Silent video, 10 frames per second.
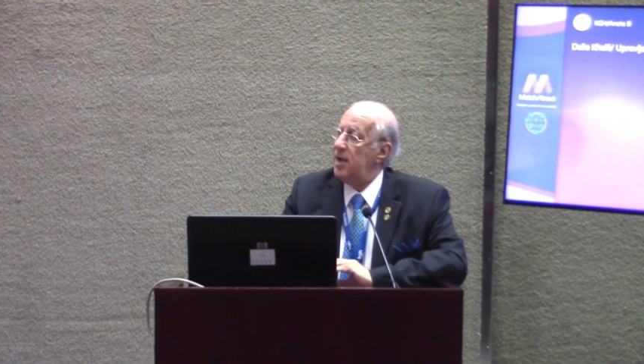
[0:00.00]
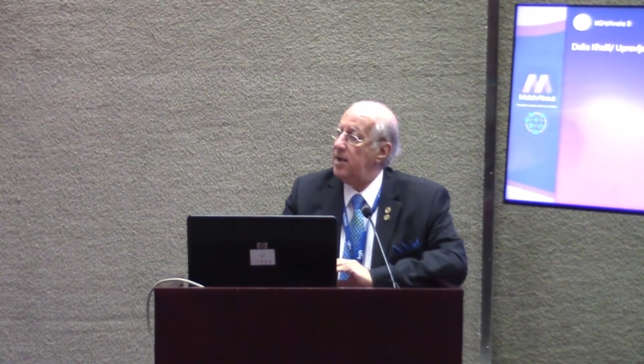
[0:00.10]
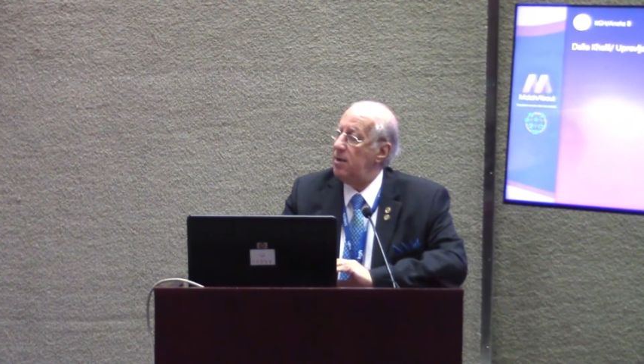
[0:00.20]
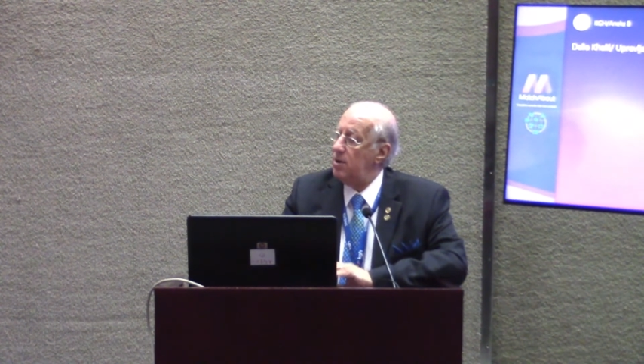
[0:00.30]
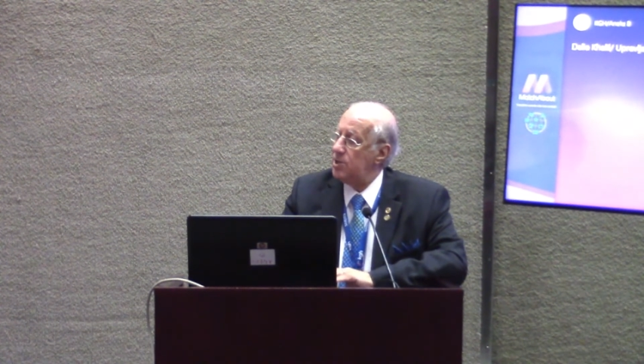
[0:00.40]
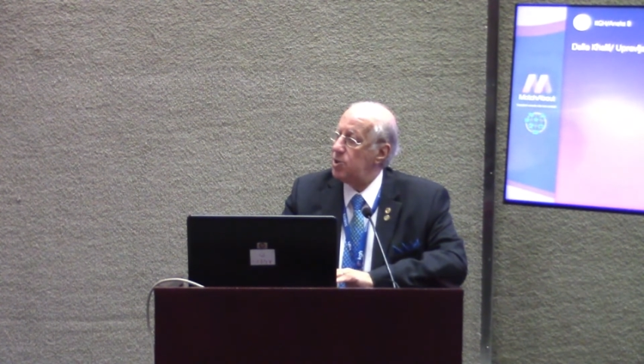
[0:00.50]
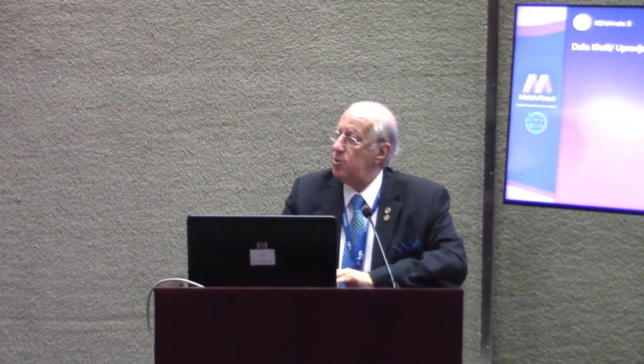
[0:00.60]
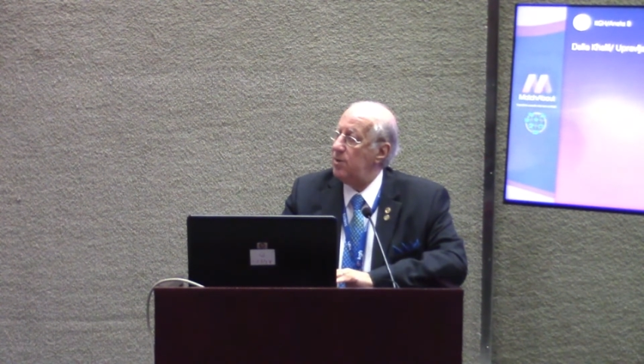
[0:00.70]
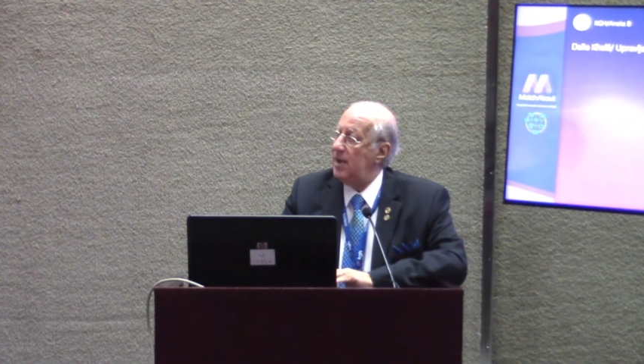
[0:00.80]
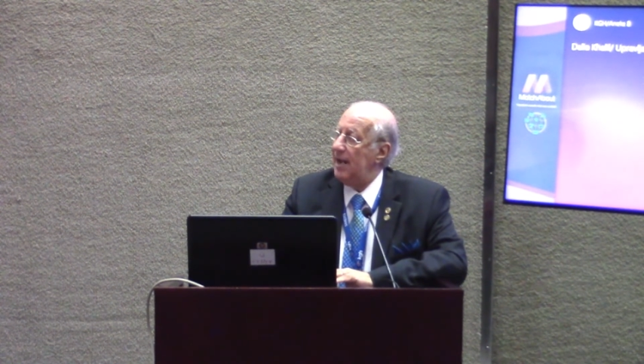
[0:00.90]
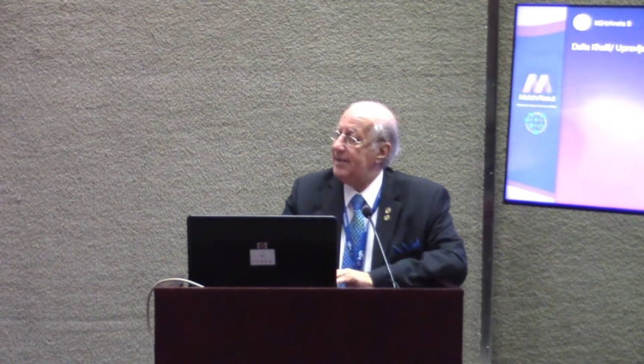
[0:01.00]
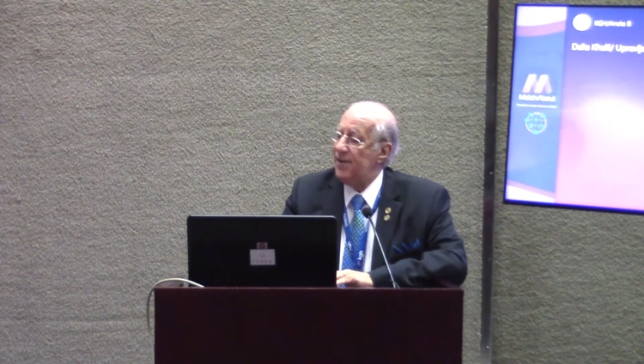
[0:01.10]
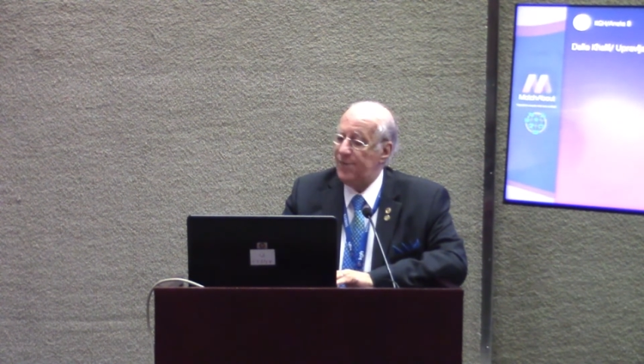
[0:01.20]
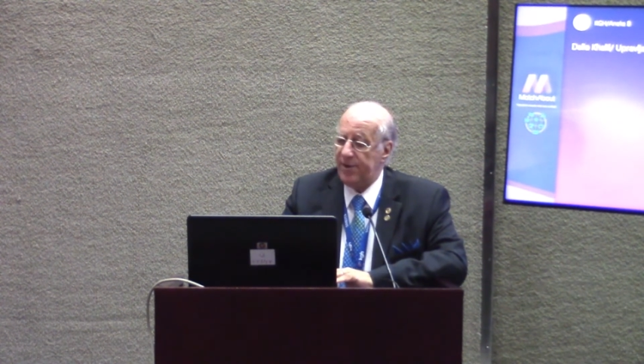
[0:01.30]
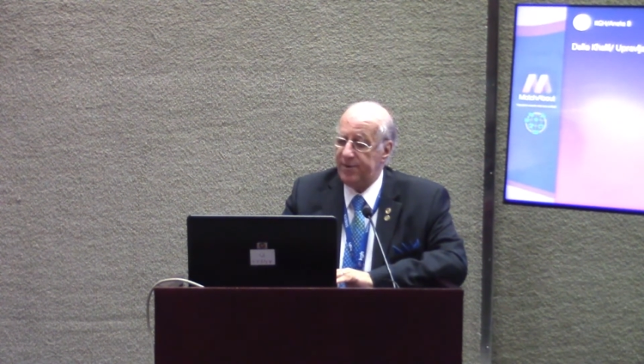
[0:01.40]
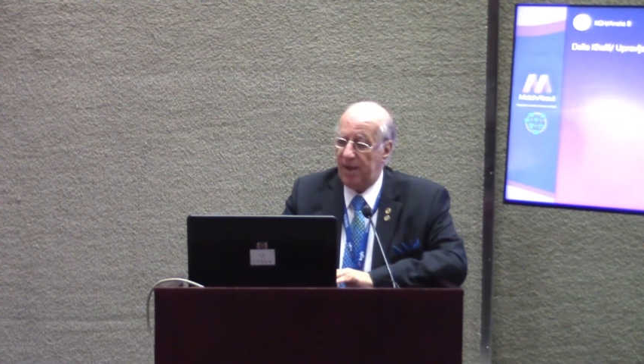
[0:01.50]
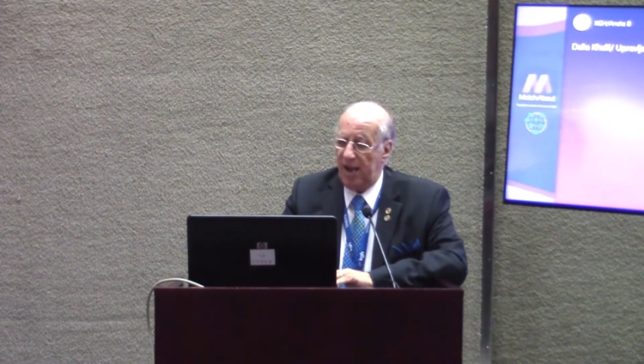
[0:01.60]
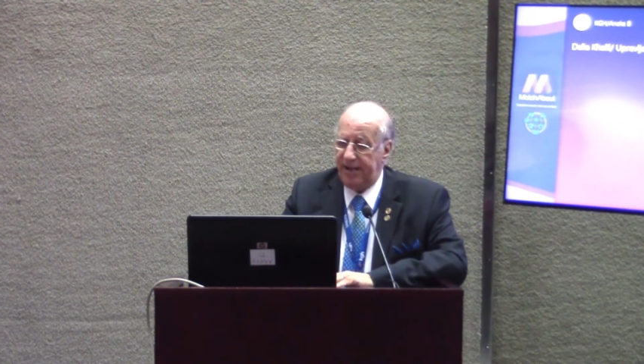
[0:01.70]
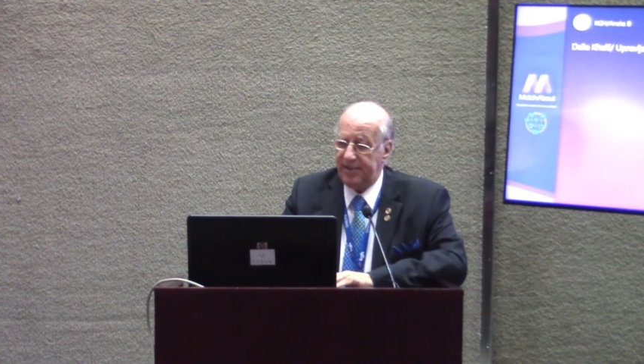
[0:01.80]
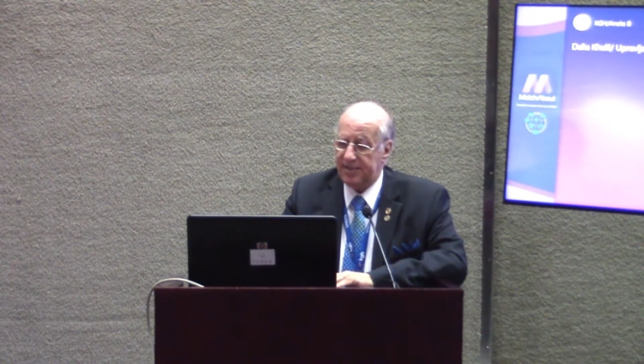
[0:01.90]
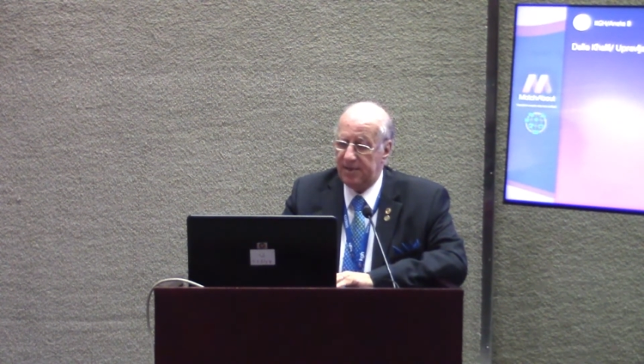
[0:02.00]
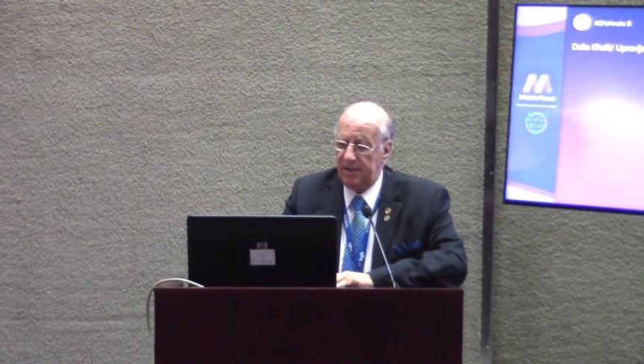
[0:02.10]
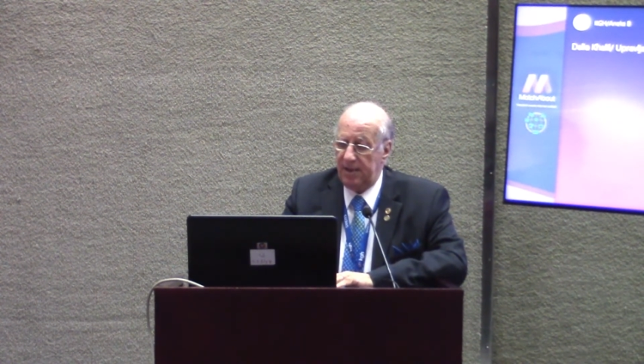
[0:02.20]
and also at different heights